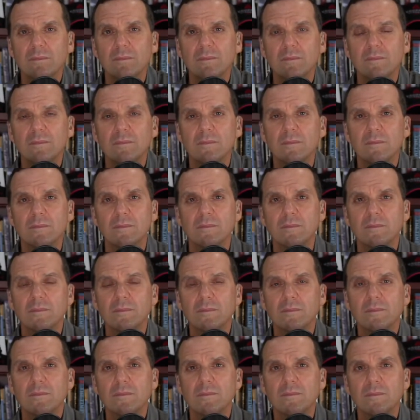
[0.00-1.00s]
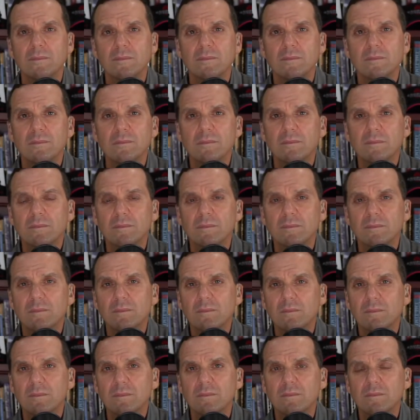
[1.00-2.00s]

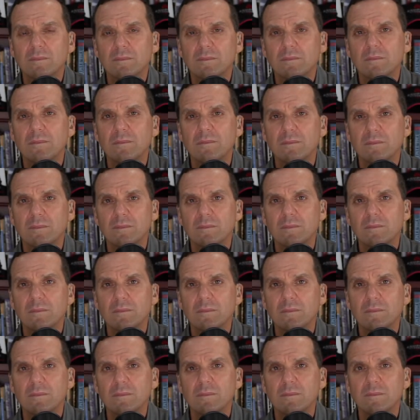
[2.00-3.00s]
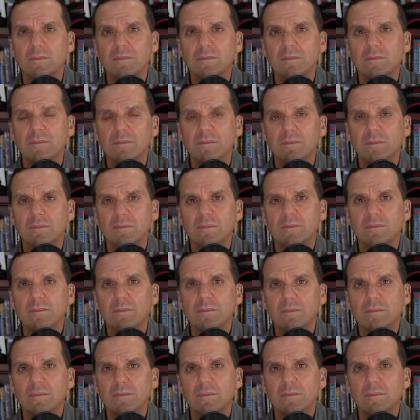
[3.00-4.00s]

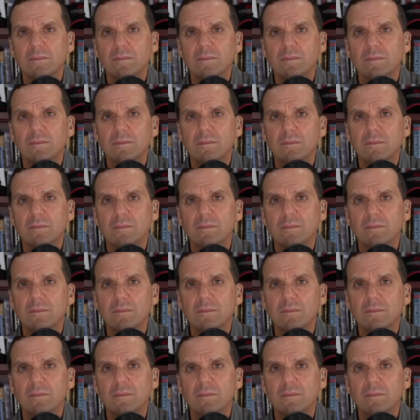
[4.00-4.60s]
This person isn't speaking.